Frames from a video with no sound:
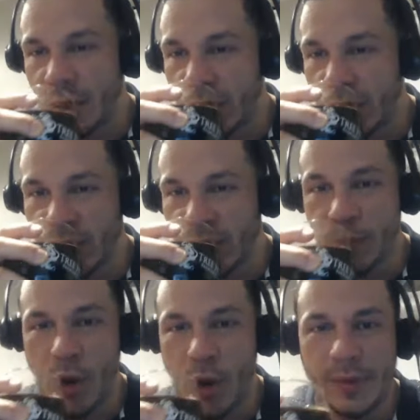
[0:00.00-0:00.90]
like the
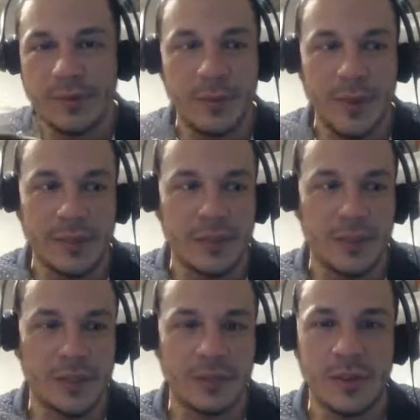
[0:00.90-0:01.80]
bourbon to me is
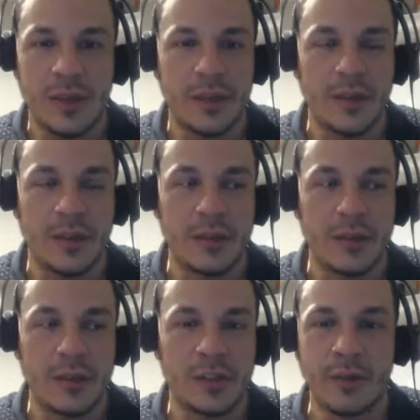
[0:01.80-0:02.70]
just,
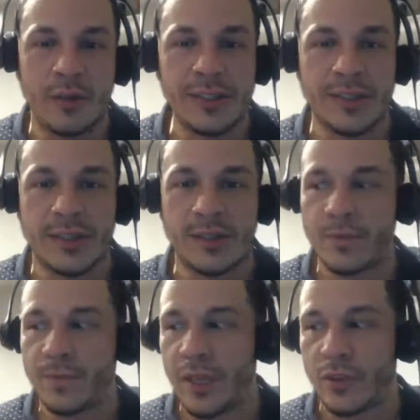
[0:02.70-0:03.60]
it's crazy. Like,
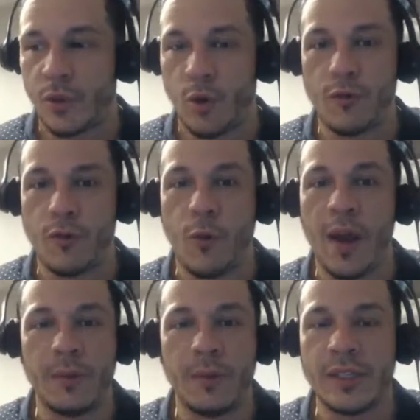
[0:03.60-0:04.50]
it's
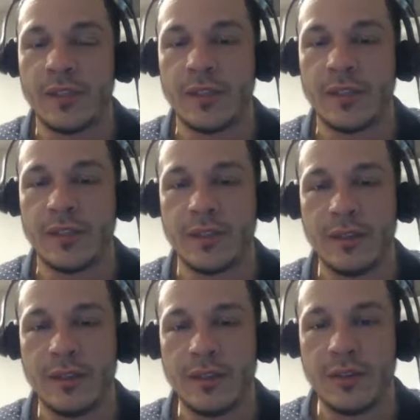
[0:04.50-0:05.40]
overwhelming. It's it's,
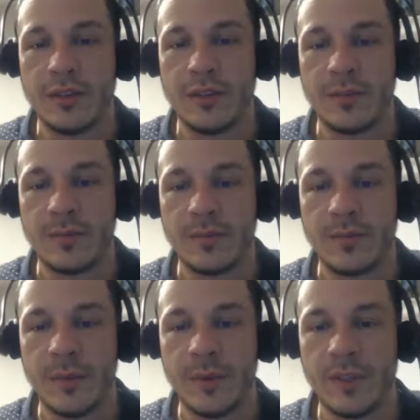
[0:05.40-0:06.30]

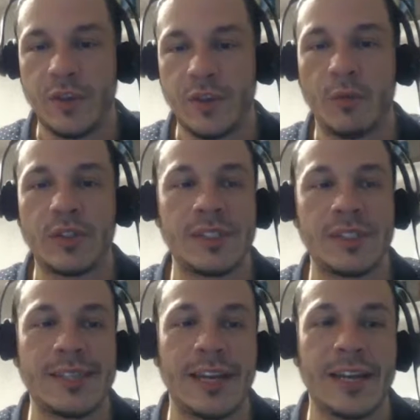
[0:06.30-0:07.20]
it's almost
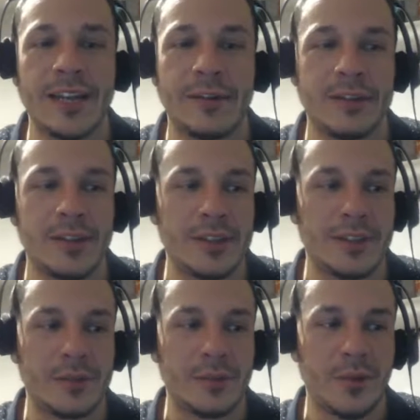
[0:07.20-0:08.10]
secondary to
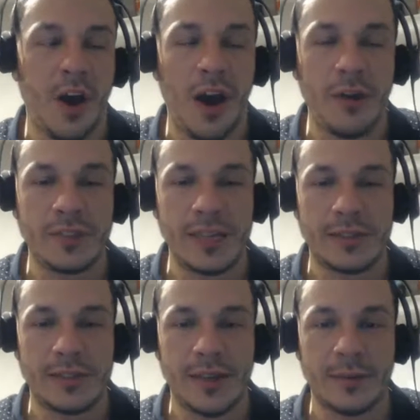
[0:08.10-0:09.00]
this off
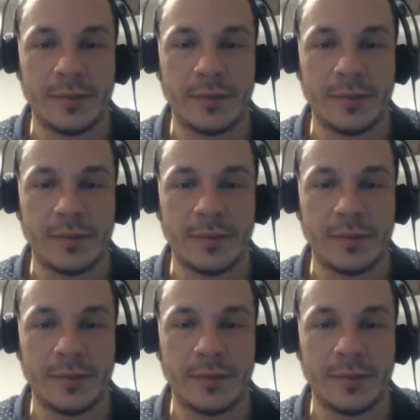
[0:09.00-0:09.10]
taste now.